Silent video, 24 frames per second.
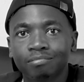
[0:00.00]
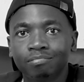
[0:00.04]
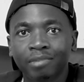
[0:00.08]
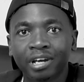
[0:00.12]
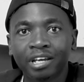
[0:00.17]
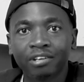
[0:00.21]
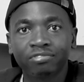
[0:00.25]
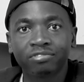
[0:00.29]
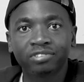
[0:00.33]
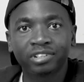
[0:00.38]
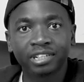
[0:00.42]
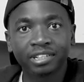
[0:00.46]

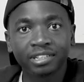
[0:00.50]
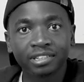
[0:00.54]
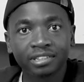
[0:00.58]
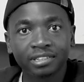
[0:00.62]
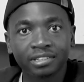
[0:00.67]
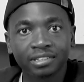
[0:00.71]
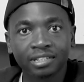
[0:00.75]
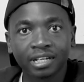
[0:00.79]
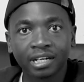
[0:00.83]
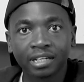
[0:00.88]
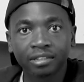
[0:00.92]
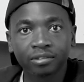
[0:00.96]
my
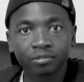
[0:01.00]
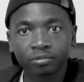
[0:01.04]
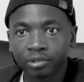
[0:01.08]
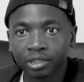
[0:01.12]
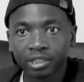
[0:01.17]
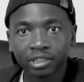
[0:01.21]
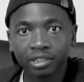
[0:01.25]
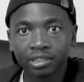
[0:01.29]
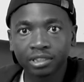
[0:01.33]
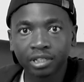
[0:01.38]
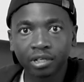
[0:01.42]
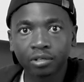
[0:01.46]
friends that
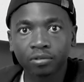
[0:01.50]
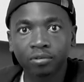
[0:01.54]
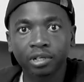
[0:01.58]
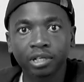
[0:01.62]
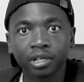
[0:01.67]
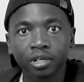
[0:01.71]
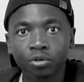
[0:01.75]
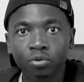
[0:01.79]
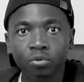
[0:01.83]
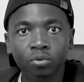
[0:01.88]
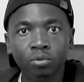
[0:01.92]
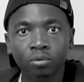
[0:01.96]
were just like,
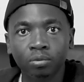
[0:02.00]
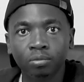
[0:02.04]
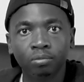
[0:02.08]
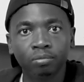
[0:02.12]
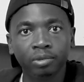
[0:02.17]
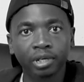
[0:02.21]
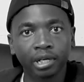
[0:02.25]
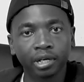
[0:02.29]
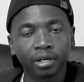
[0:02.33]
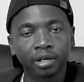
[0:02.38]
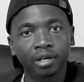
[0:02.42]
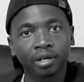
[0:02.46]
okay, cool.
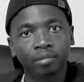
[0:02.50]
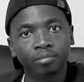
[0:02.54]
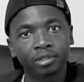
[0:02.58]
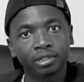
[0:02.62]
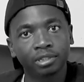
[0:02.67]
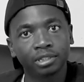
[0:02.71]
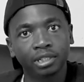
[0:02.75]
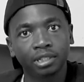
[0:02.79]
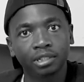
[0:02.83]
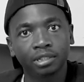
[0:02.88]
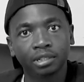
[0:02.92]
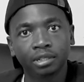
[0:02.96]
Yeah. You can come
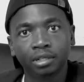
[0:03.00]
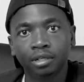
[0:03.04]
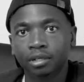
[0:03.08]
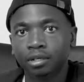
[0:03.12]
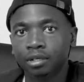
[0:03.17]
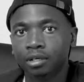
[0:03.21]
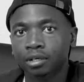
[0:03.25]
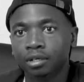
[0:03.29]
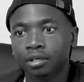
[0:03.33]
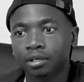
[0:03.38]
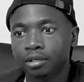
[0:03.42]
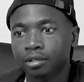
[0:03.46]
on set.
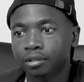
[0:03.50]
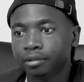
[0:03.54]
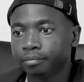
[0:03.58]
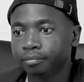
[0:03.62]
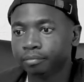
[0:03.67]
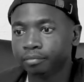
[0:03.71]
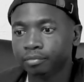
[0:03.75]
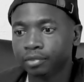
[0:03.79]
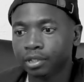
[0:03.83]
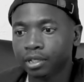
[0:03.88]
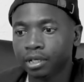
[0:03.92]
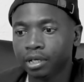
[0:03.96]

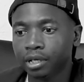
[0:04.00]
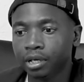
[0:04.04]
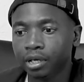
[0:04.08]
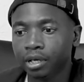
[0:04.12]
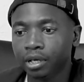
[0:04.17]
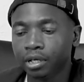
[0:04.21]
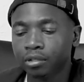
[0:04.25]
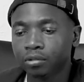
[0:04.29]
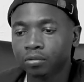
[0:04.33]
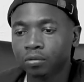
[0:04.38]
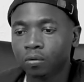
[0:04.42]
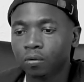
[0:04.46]

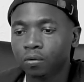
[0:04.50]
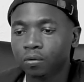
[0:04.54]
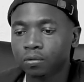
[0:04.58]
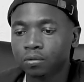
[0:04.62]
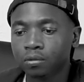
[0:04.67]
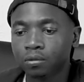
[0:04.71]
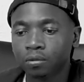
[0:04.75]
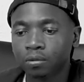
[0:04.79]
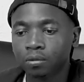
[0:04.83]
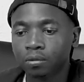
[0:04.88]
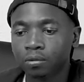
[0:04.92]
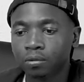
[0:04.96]
And
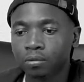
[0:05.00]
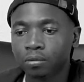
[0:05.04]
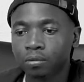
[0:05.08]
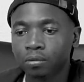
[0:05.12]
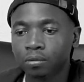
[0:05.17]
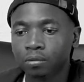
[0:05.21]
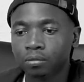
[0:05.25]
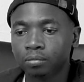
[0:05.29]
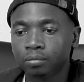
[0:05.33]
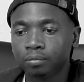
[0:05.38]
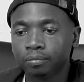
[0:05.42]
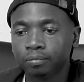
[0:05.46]

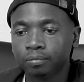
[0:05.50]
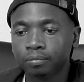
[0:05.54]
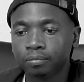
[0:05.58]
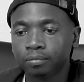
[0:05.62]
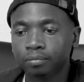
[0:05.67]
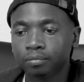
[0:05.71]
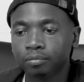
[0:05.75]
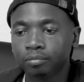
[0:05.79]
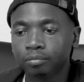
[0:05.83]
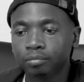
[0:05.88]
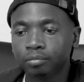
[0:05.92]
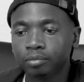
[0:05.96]
also,
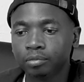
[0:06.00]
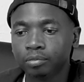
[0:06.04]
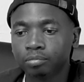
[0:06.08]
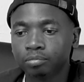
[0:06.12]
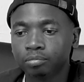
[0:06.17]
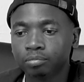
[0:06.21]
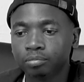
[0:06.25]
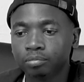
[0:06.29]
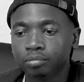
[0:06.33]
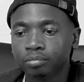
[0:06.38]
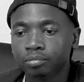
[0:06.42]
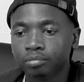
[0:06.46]

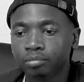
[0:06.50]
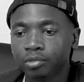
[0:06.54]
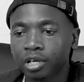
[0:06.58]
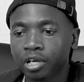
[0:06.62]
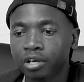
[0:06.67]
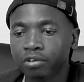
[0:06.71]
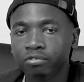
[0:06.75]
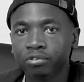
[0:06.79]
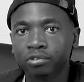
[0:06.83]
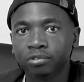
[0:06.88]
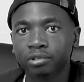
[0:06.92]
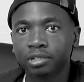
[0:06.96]

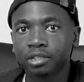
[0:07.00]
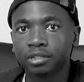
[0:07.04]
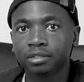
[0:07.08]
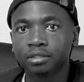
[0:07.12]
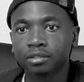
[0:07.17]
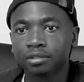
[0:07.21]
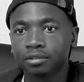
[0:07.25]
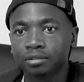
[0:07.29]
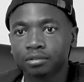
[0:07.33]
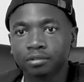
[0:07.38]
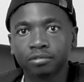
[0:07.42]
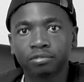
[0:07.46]

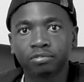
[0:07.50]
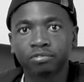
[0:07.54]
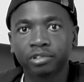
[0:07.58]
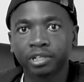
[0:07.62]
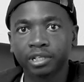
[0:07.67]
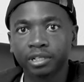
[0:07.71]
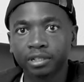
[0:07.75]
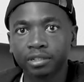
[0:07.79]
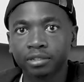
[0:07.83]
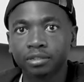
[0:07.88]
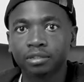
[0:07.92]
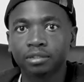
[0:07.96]
everyone's
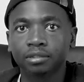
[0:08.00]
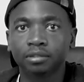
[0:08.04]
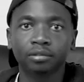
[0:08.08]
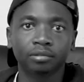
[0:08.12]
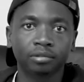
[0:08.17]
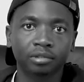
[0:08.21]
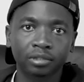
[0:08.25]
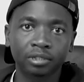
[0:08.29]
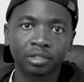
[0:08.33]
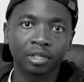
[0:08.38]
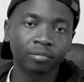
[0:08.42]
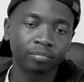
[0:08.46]
friend,
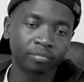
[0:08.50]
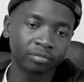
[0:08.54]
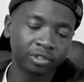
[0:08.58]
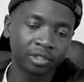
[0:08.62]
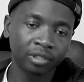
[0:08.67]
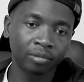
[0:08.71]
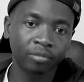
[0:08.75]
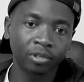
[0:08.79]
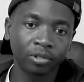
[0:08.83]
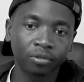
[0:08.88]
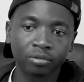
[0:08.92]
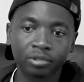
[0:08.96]

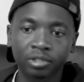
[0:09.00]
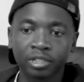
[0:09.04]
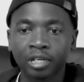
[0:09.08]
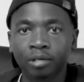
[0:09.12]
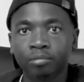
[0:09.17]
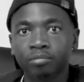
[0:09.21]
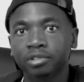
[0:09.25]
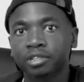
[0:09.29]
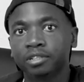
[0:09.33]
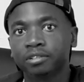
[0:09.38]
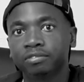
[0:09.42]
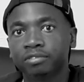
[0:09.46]
someone would
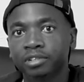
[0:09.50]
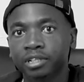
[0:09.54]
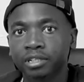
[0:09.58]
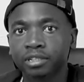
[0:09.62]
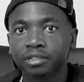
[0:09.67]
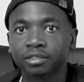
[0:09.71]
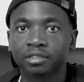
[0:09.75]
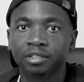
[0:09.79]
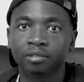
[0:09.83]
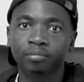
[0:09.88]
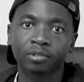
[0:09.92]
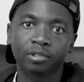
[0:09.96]
come with a
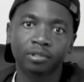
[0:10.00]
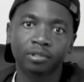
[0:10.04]
friend,